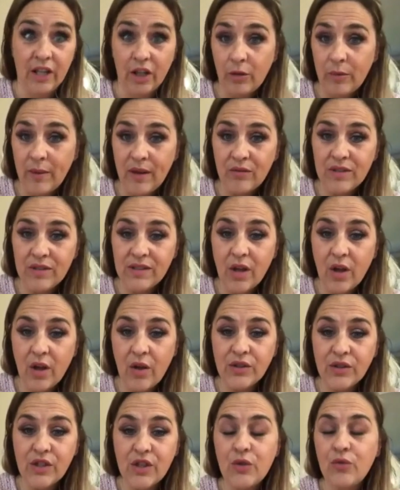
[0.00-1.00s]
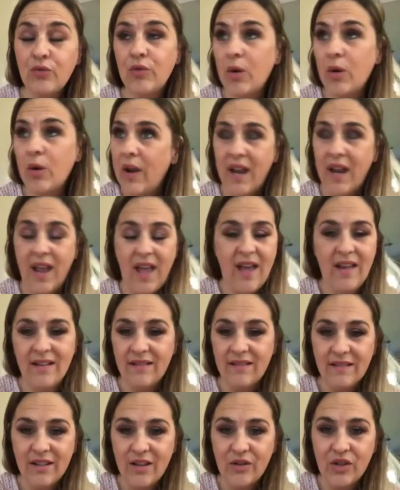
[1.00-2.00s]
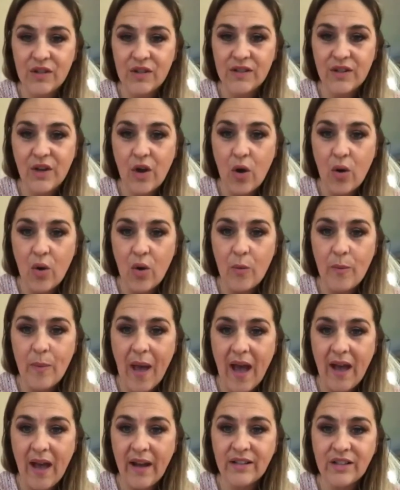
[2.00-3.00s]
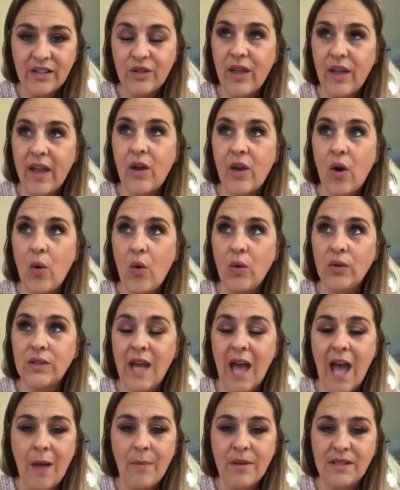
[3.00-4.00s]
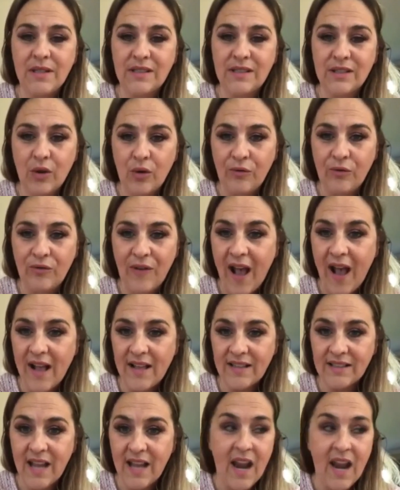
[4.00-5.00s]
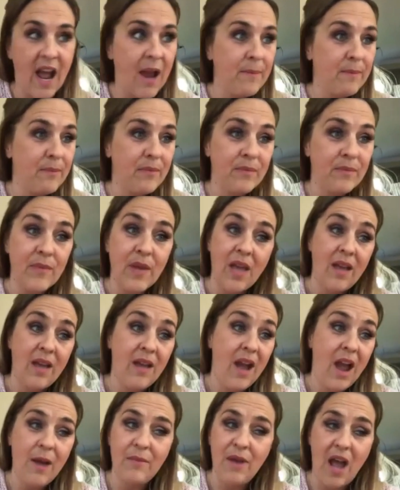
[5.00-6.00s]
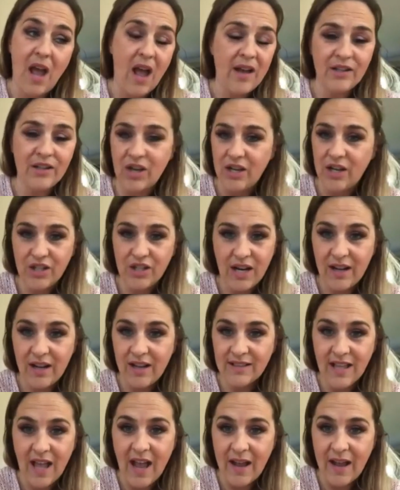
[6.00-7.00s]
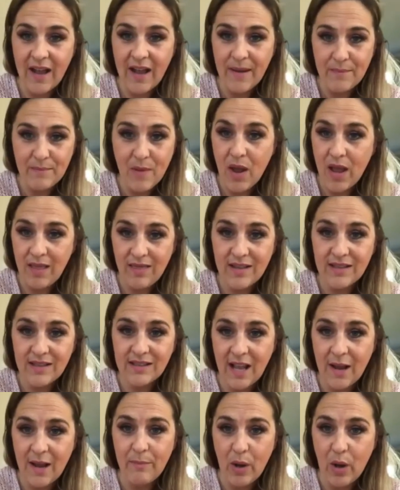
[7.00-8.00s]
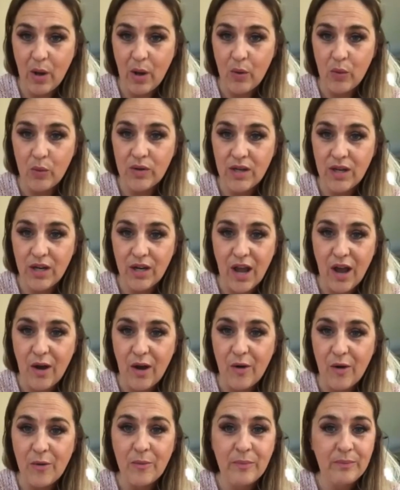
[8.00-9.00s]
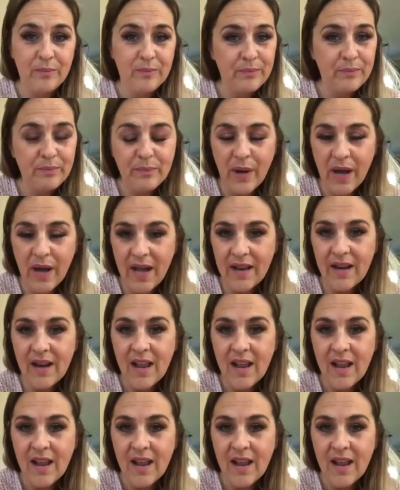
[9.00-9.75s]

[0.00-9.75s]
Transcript: bit results, you ruin it. You just go back to like old habits so fast. And I'm not judging because I'm in the same boat, you know, but